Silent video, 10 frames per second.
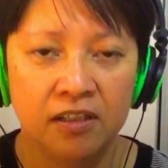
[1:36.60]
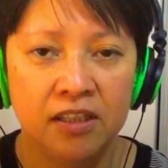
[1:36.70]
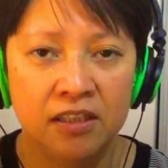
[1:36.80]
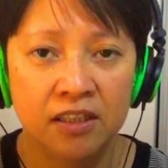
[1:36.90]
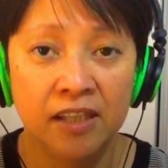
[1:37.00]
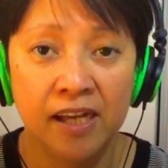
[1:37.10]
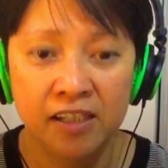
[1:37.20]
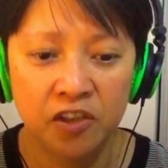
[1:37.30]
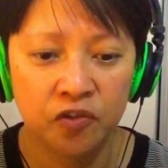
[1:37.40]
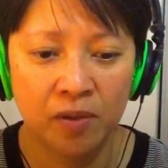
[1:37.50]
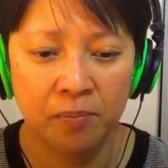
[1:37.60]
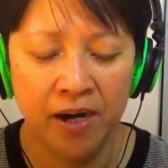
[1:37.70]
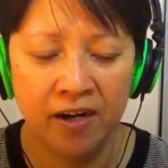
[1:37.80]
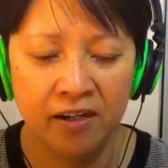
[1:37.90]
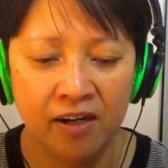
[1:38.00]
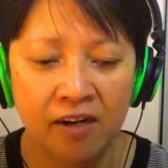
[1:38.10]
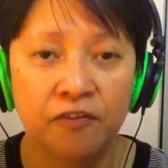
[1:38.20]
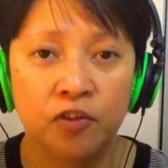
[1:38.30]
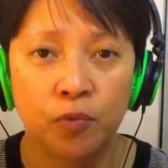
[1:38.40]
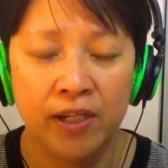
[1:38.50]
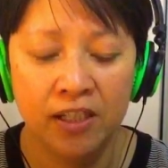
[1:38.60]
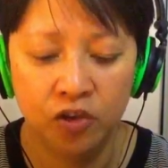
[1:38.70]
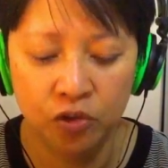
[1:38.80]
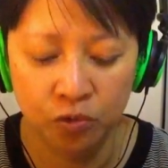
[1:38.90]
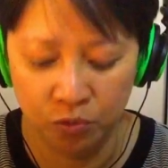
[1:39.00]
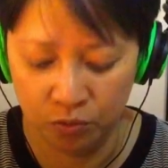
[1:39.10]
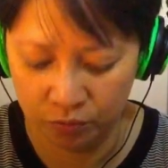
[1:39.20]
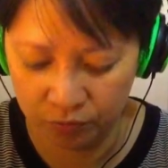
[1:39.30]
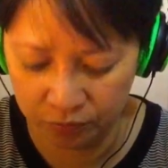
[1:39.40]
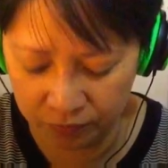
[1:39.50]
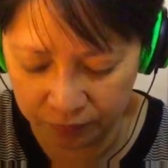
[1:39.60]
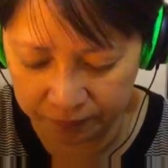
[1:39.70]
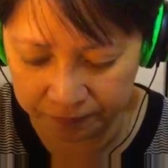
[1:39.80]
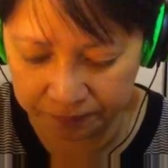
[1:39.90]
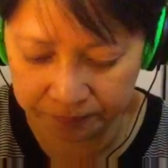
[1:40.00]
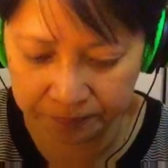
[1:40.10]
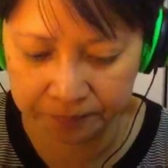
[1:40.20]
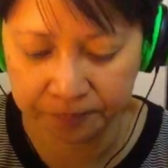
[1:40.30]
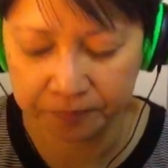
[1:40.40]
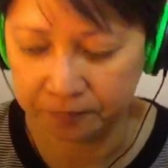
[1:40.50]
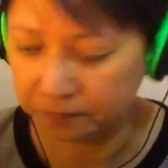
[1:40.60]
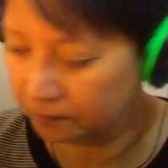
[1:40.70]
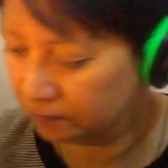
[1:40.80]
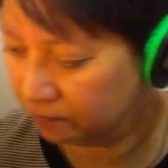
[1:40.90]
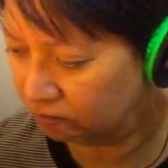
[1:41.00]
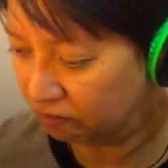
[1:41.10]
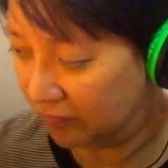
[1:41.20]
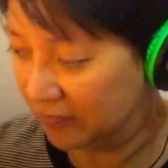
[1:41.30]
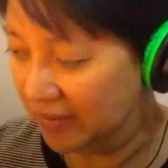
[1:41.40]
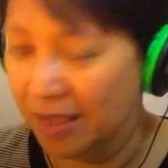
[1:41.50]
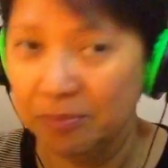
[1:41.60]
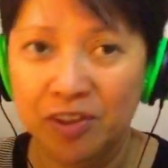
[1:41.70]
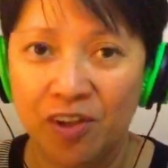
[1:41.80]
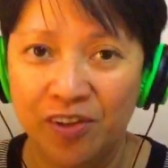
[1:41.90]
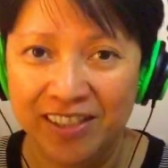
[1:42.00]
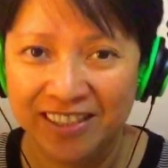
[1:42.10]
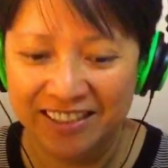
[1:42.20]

this line is from paragraph 22. I'm sorry.